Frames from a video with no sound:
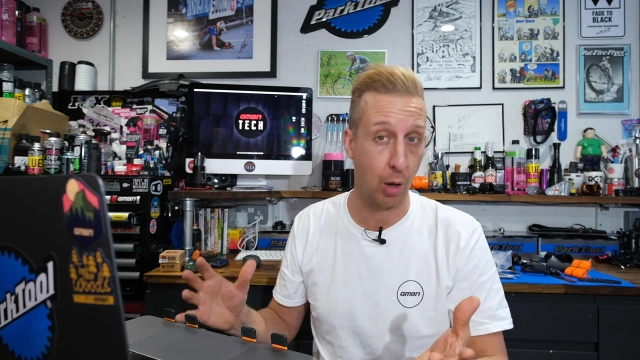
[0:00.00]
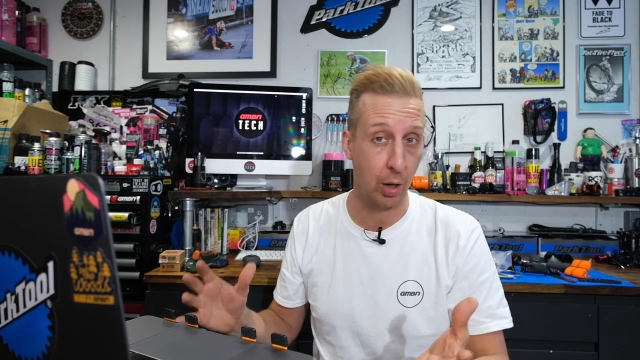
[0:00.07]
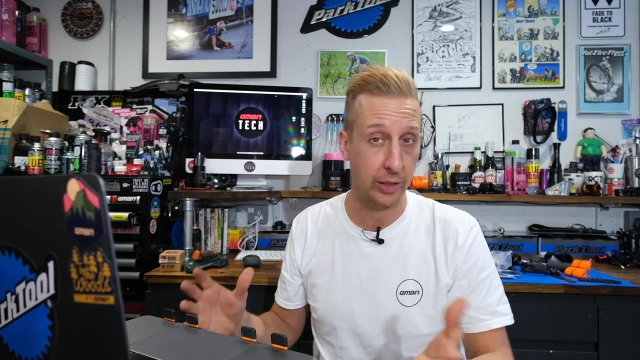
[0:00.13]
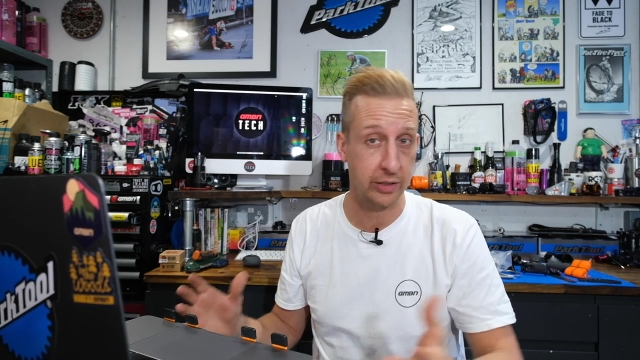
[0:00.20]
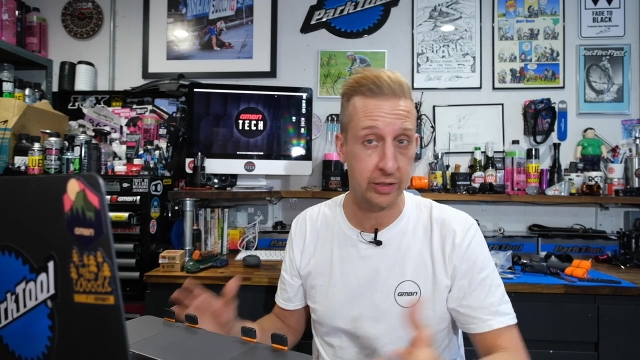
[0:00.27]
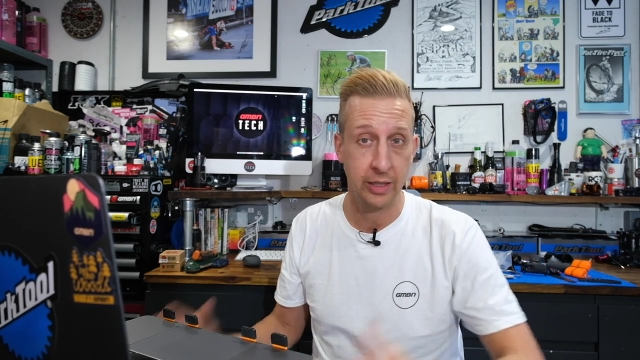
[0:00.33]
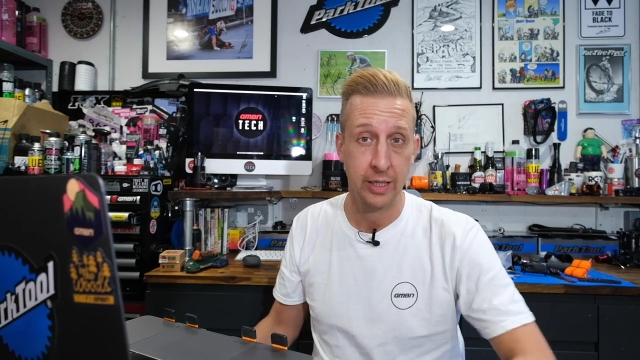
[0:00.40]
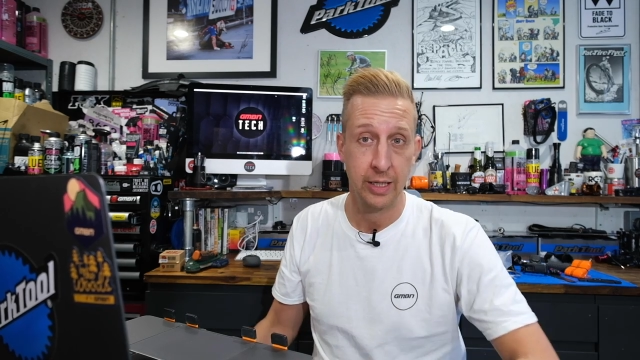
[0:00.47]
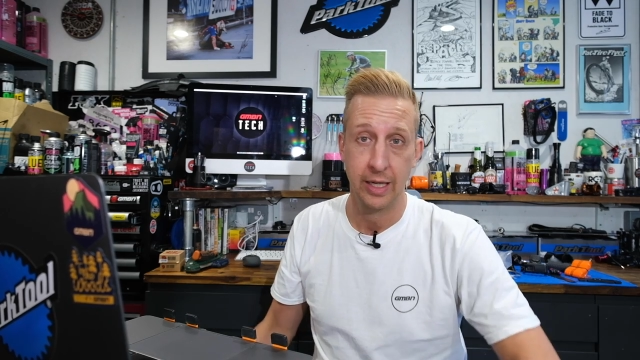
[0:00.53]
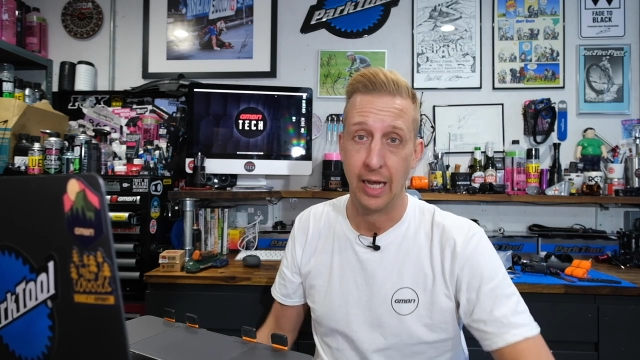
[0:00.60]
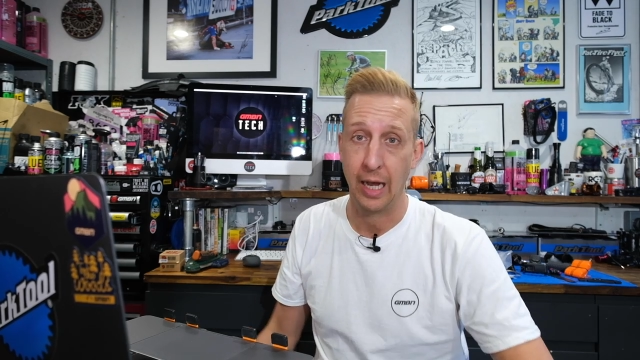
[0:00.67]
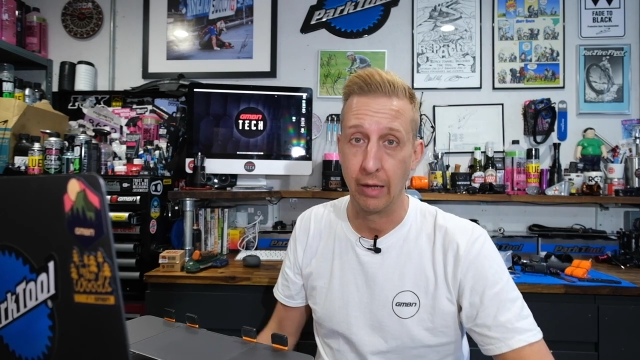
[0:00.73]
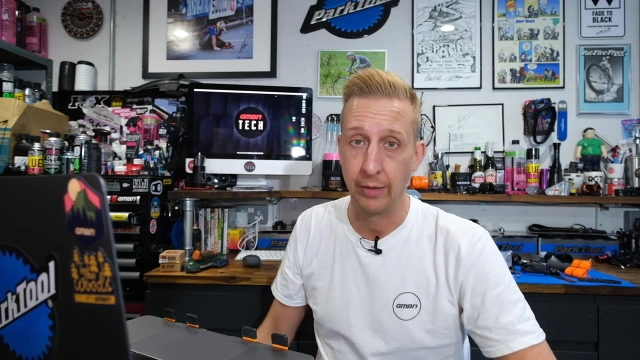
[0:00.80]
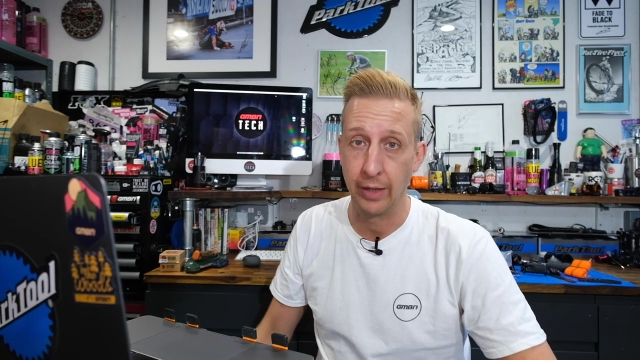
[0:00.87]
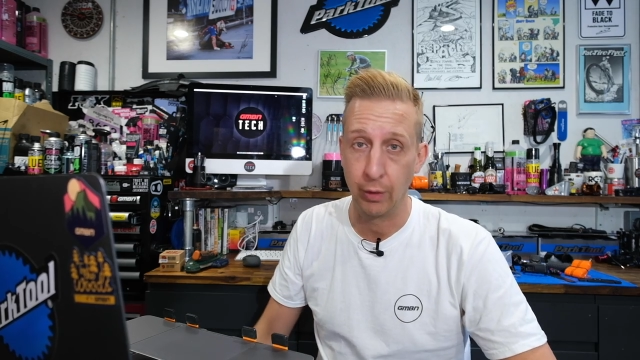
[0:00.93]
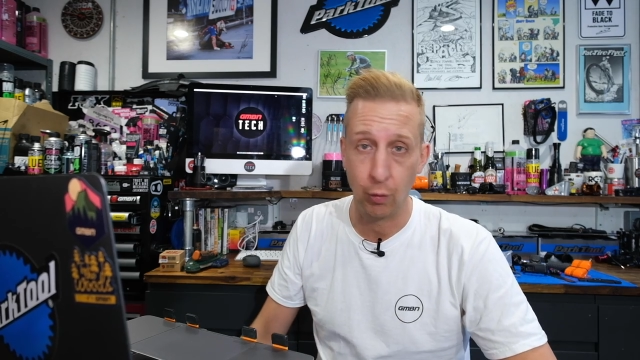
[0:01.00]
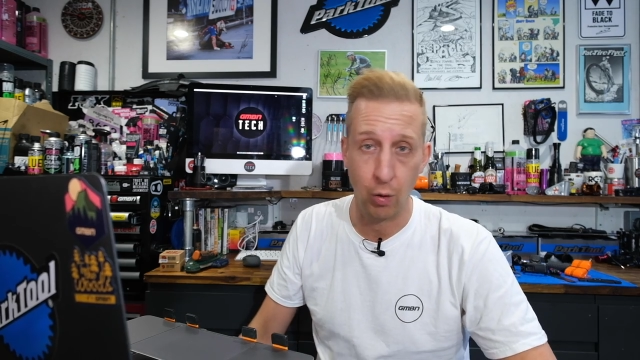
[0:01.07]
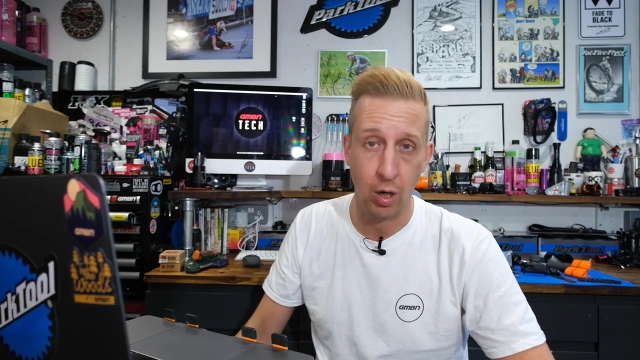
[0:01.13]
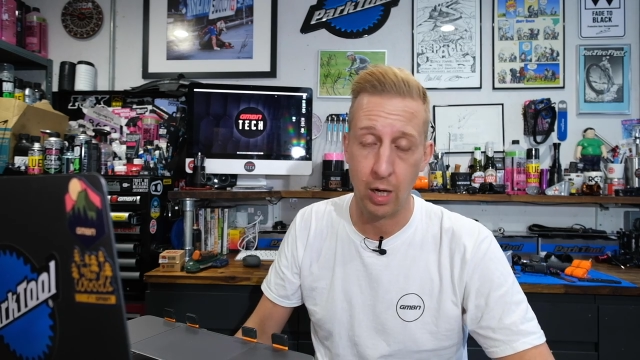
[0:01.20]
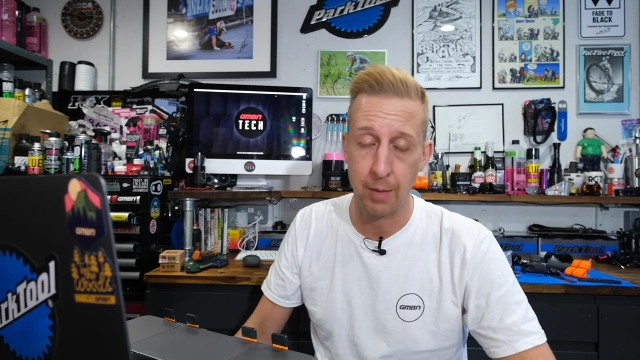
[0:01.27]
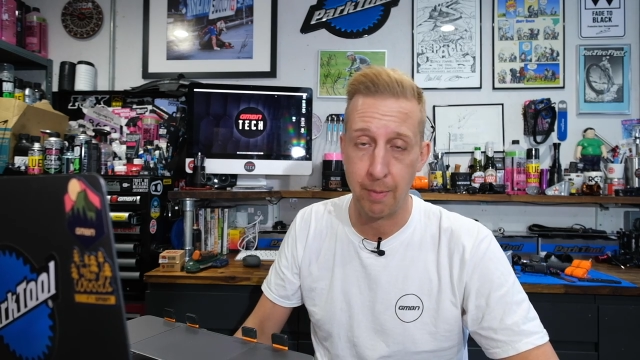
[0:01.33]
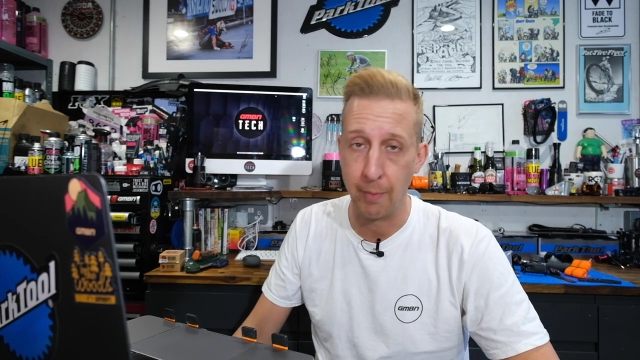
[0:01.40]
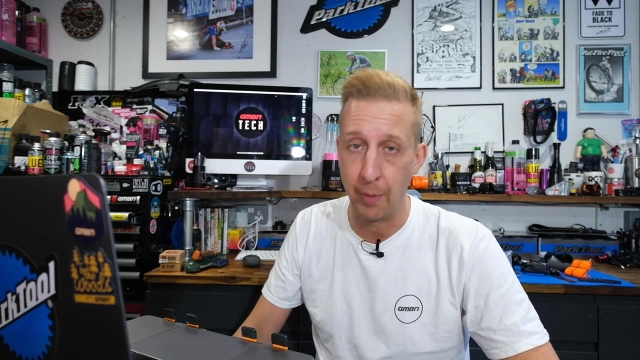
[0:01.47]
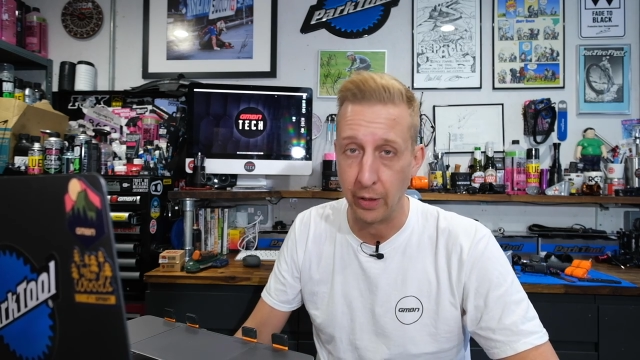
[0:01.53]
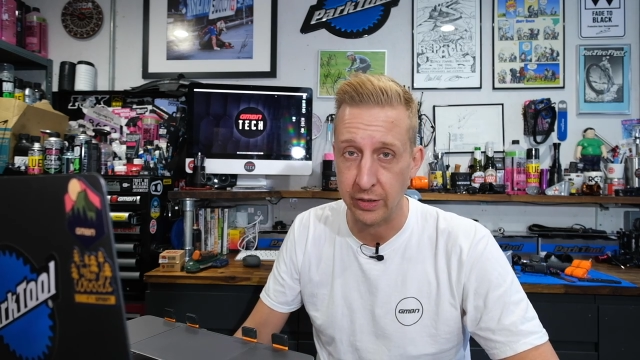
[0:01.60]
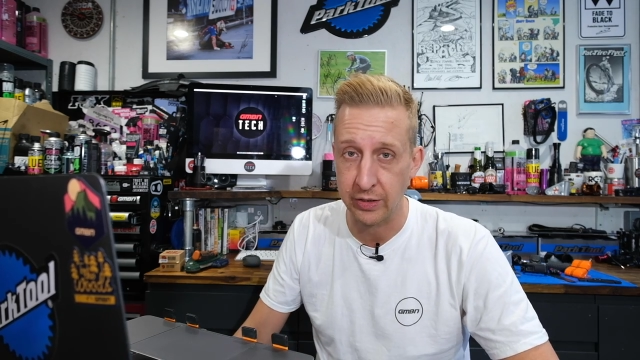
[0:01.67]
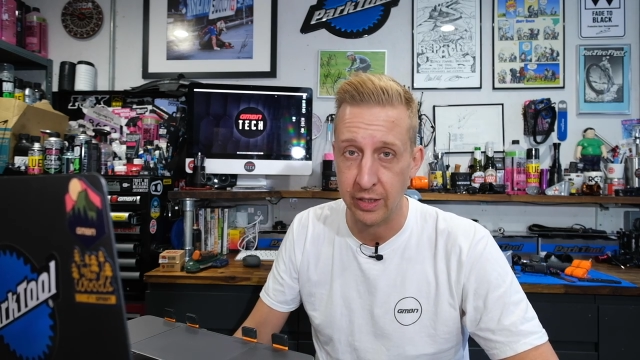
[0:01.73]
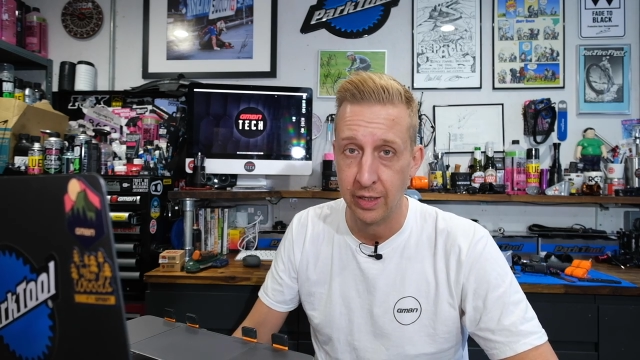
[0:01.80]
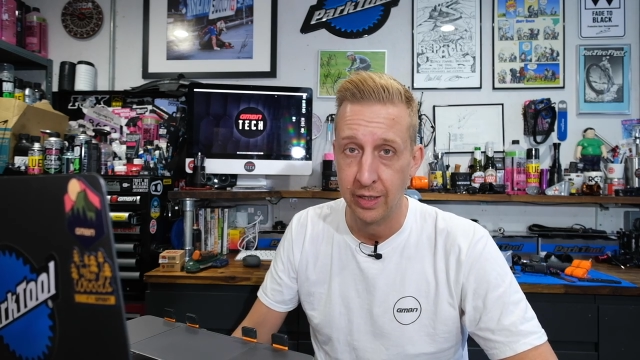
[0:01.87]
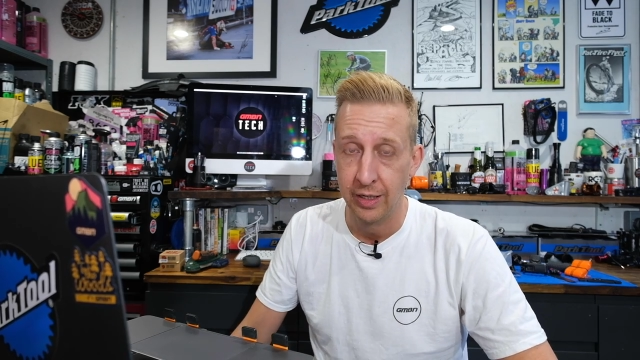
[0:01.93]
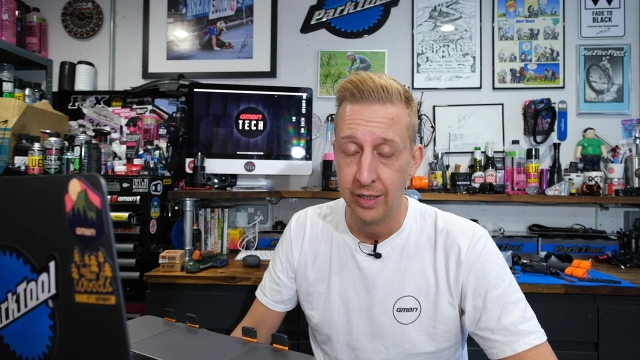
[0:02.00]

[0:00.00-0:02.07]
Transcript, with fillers: bikes out there or hyper bikes.